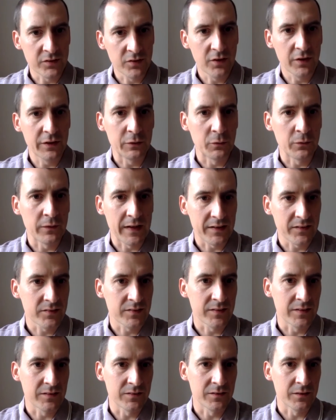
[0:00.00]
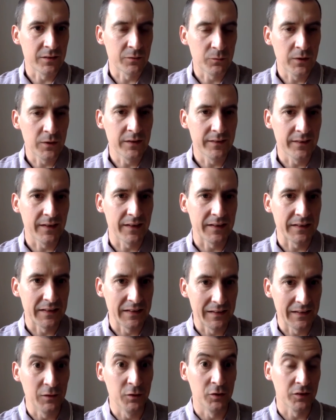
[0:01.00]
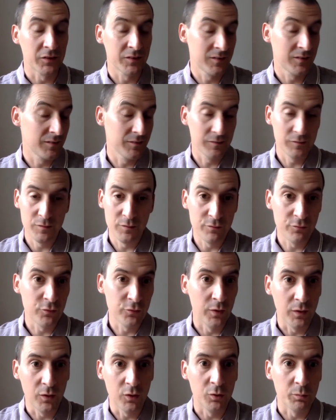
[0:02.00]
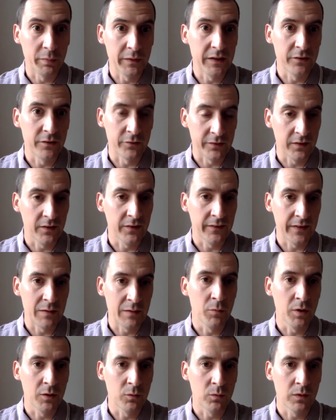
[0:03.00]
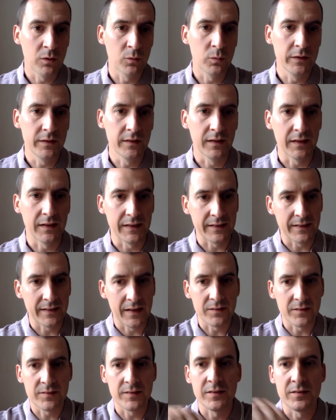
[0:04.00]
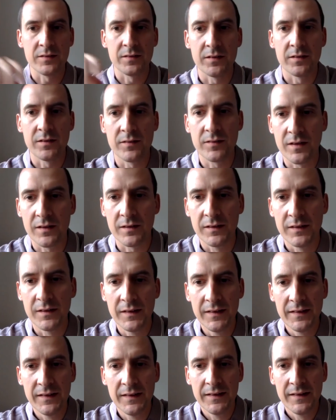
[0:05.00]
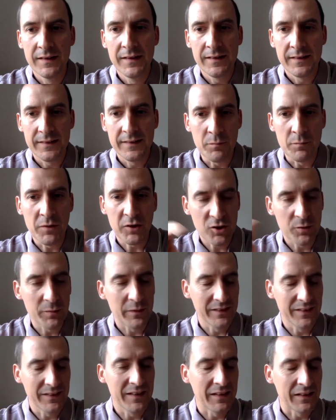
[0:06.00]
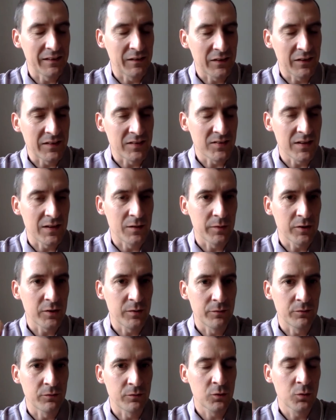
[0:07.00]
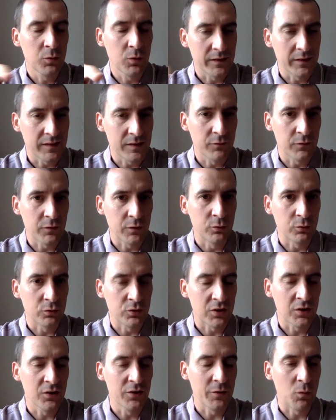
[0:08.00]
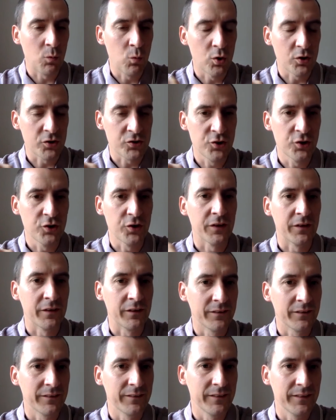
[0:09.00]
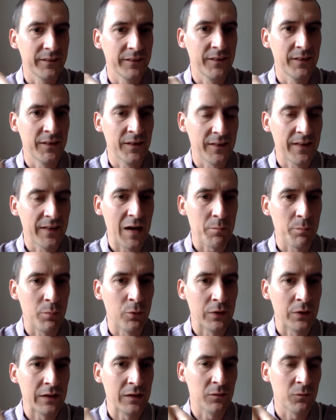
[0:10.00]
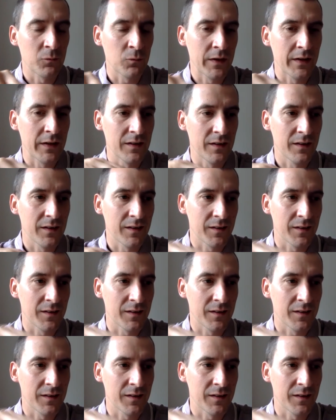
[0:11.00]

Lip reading: the title that season, weren't they? It looked for a long period like they might well win the league that season. So it must have been, yeah, like you said, it must have been quite difficult to kind of watch on at that point when,